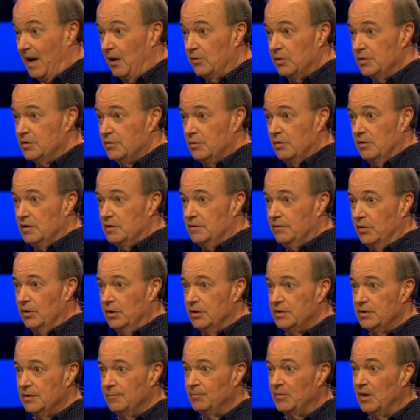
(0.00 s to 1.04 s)
backwards through this
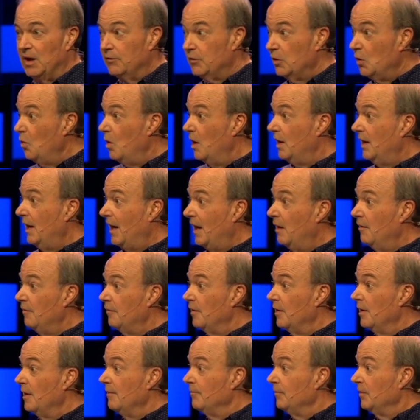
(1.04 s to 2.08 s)
verse. If you want
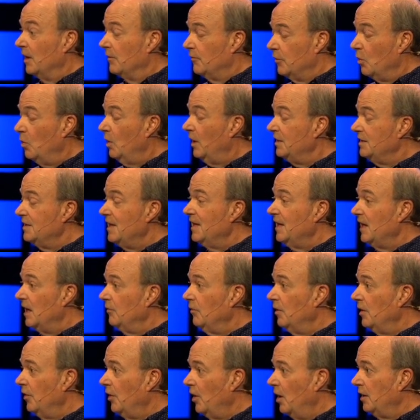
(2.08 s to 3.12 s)
to take
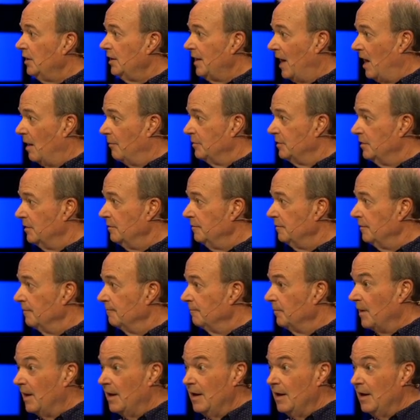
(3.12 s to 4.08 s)
every thought captive,